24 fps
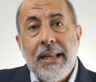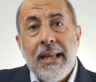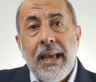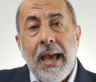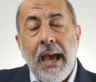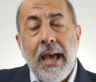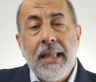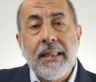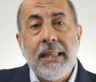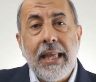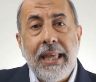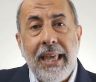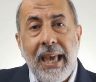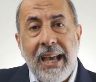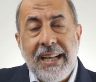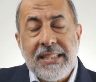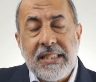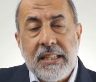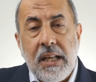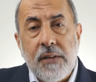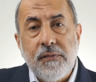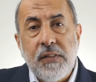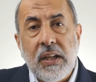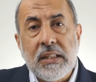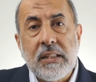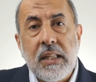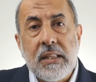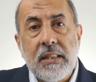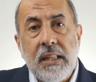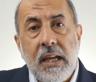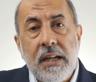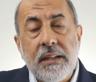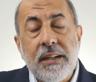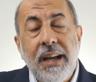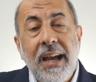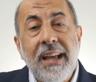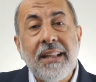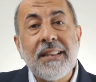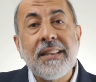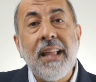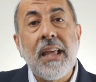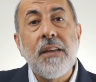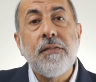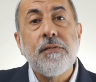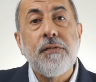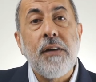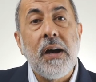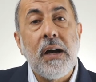And they excavated there and they
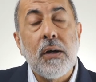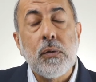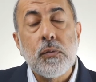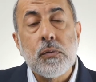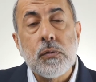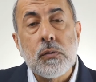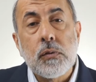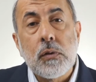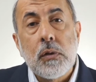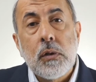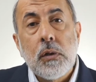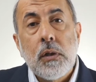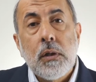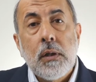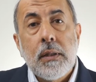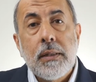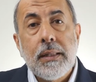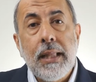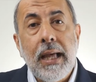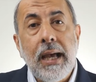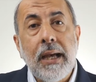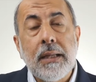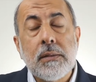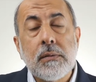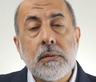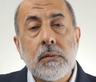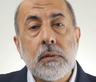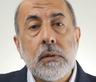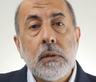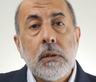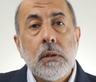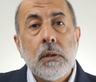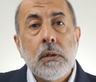found that